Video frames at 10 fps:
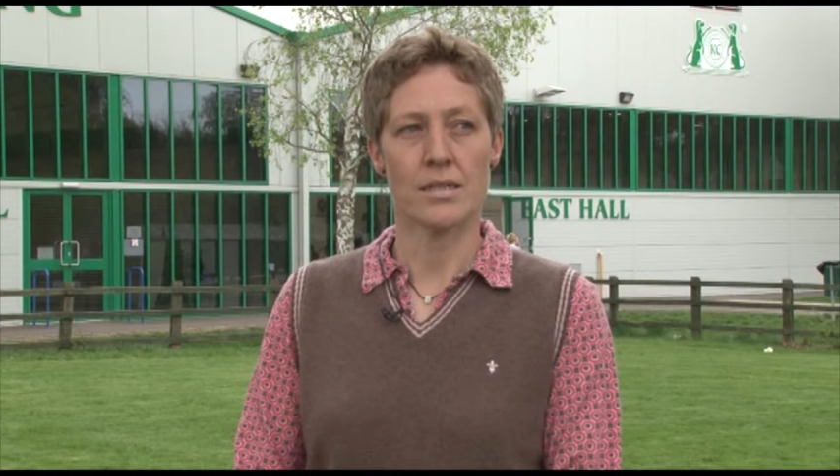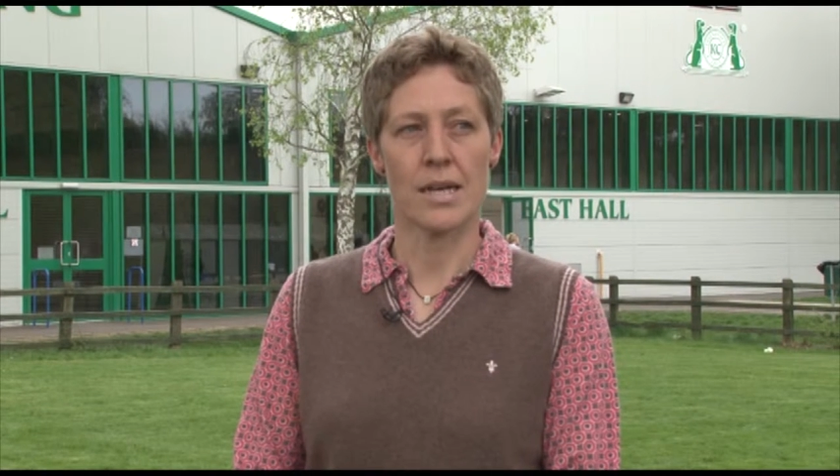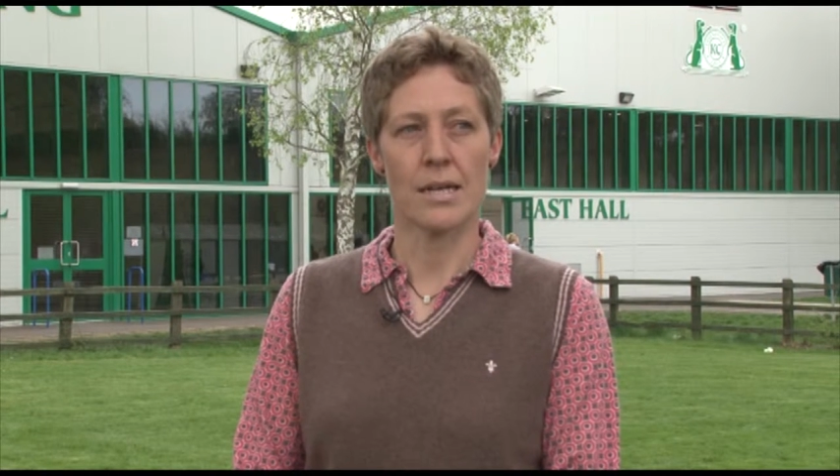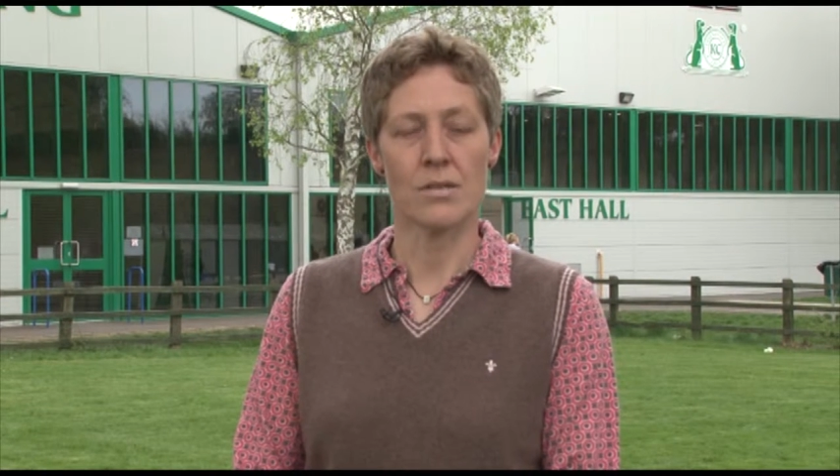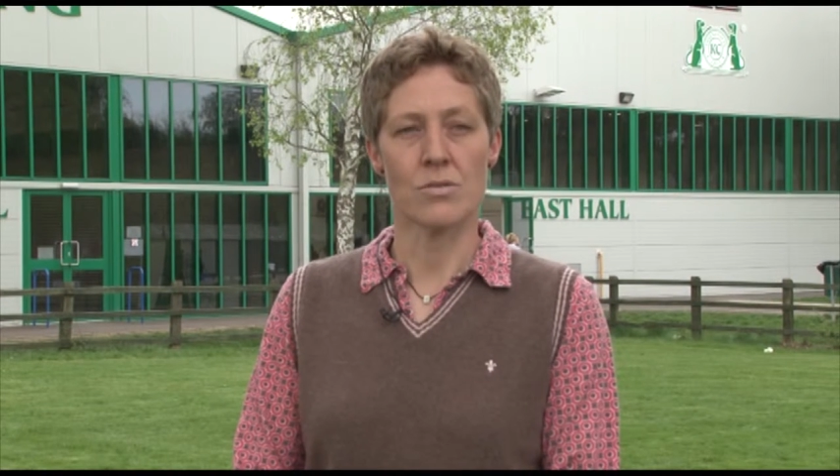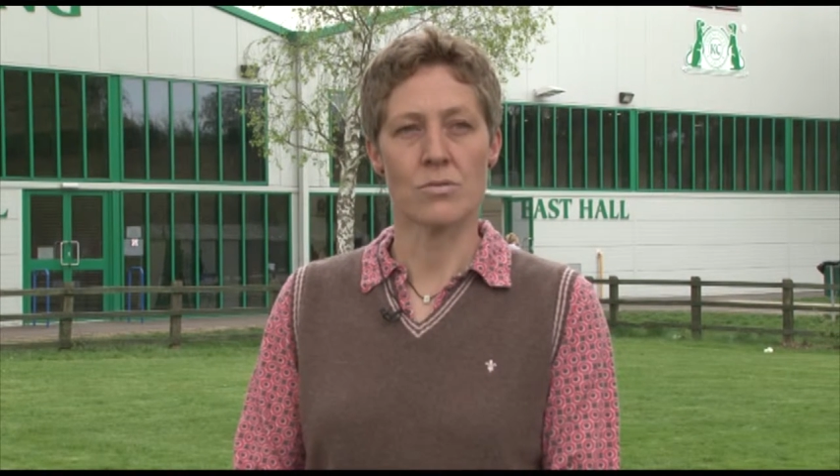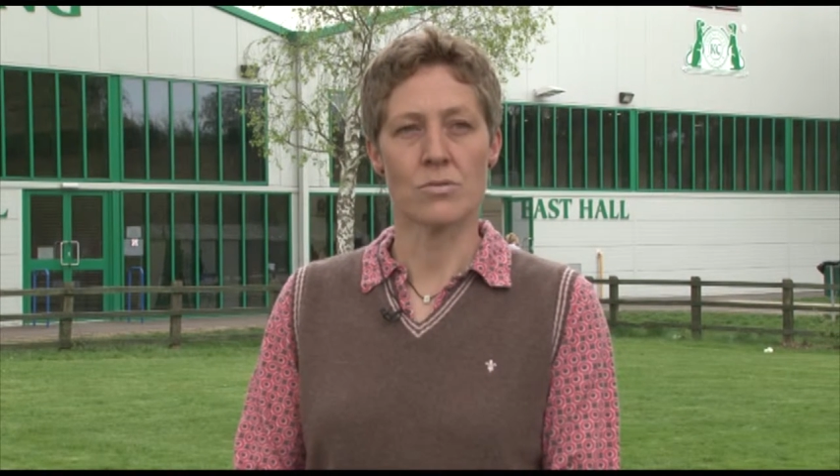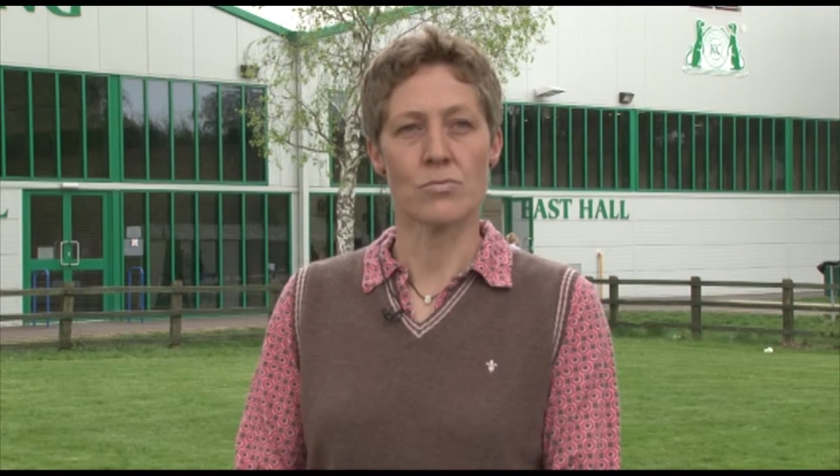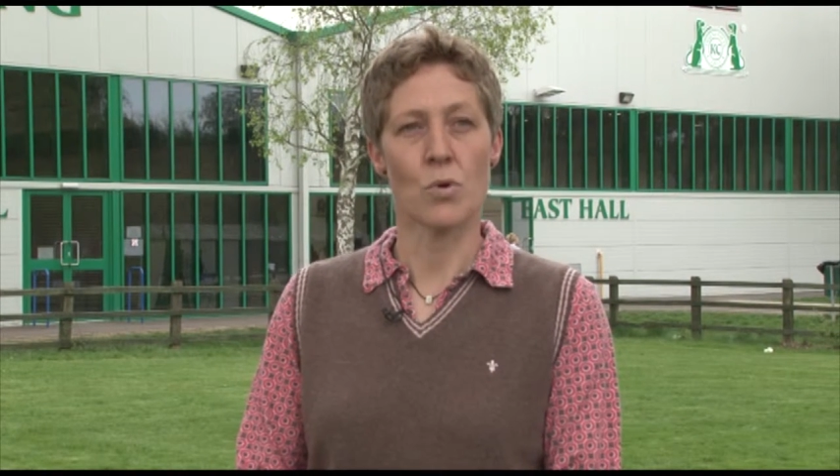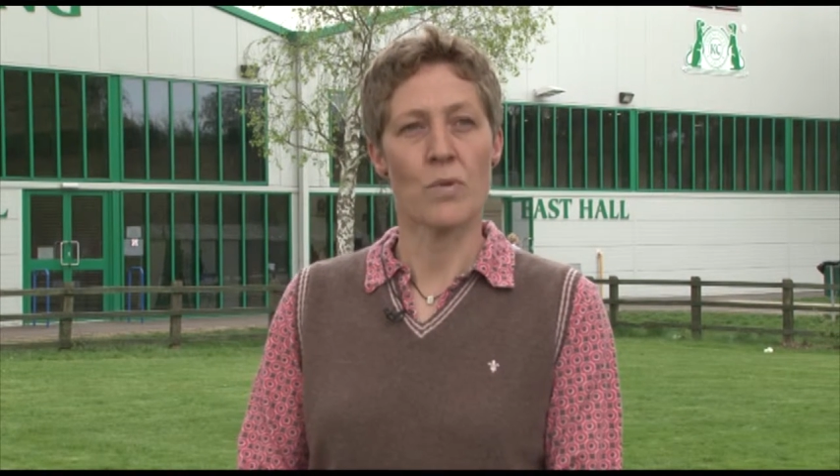
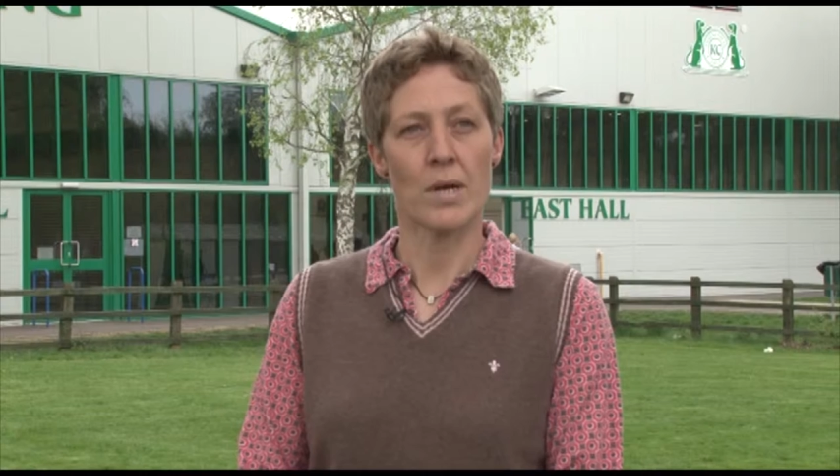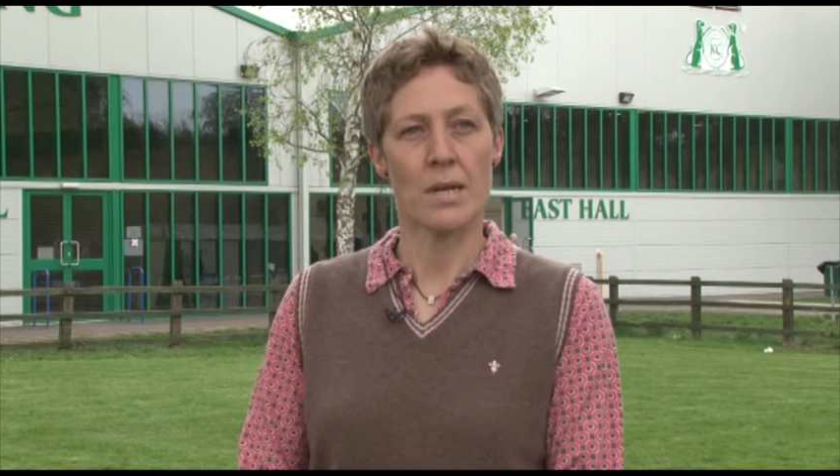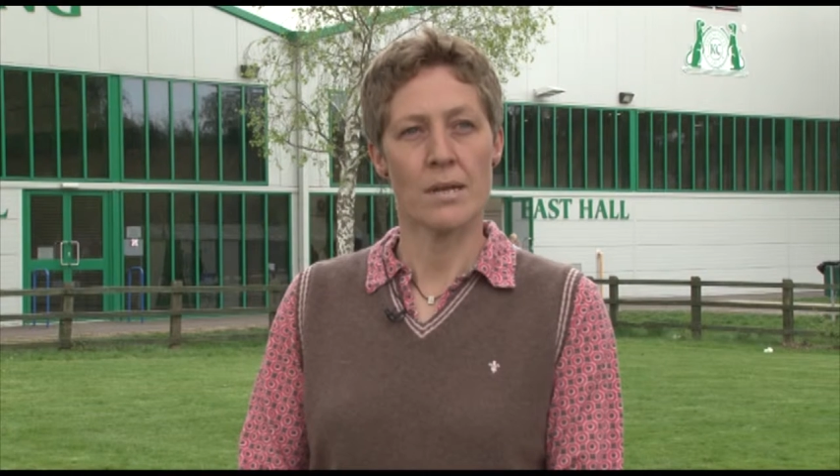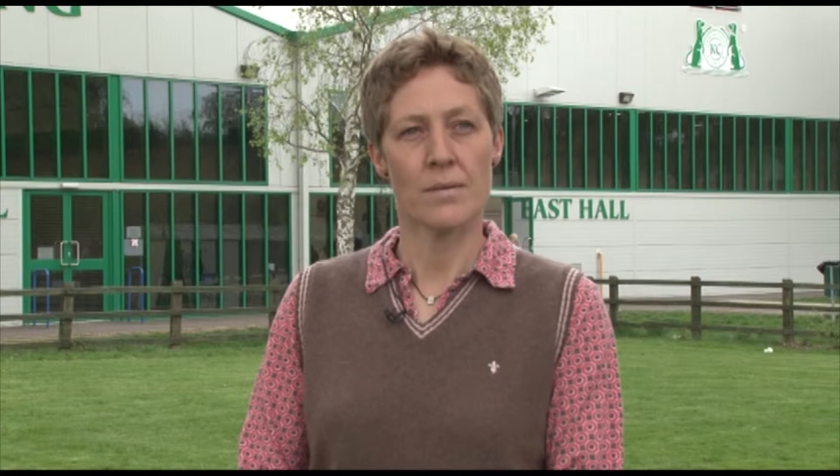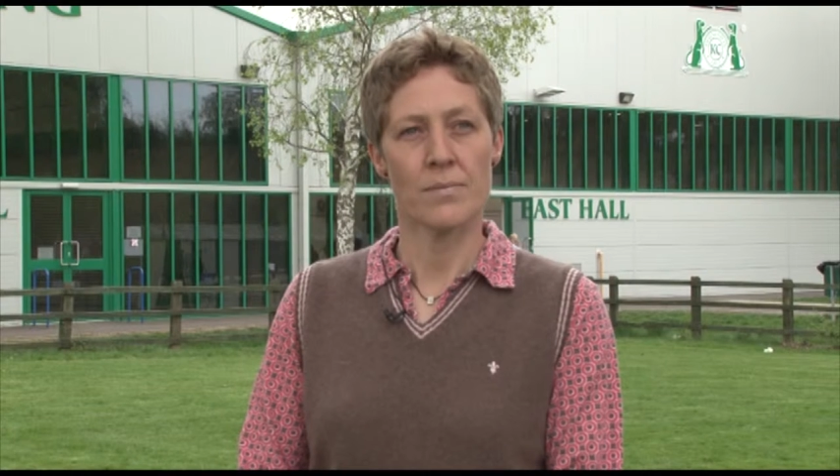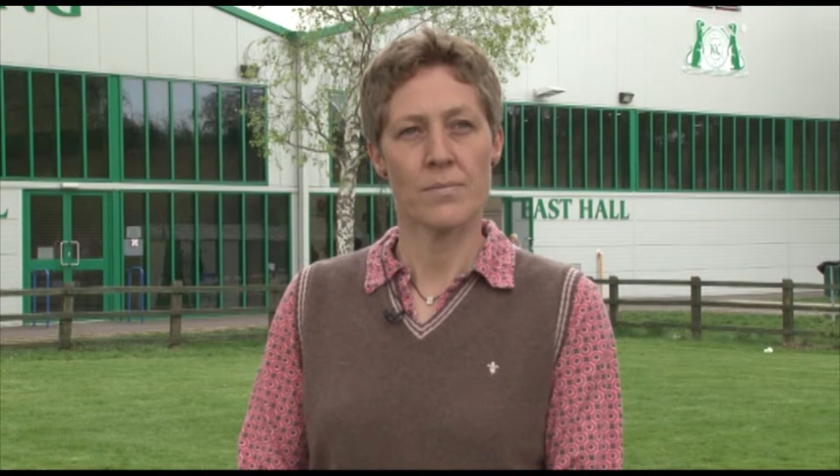handled the Rottweiler.